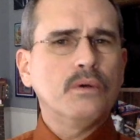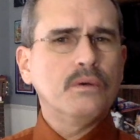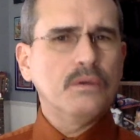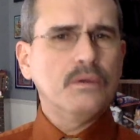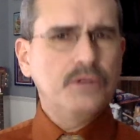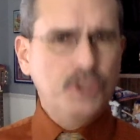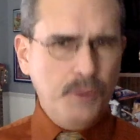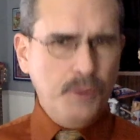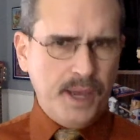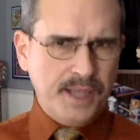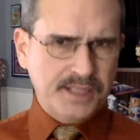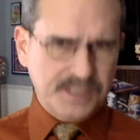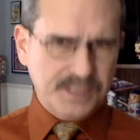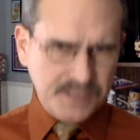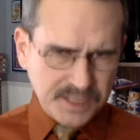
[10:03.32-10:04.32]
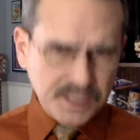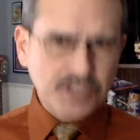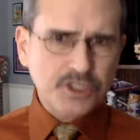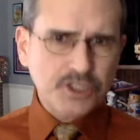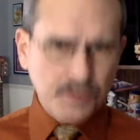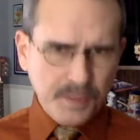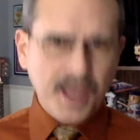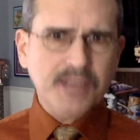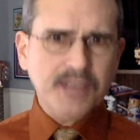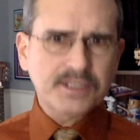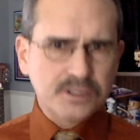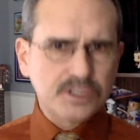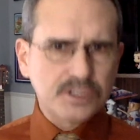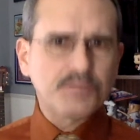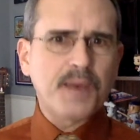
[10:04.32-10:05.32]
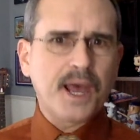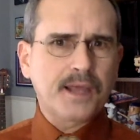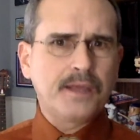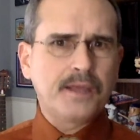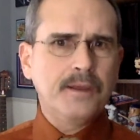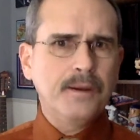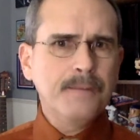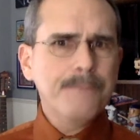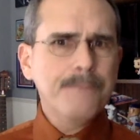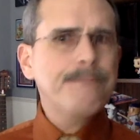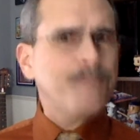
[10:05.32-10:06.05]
U.S., send your ambassadors back here.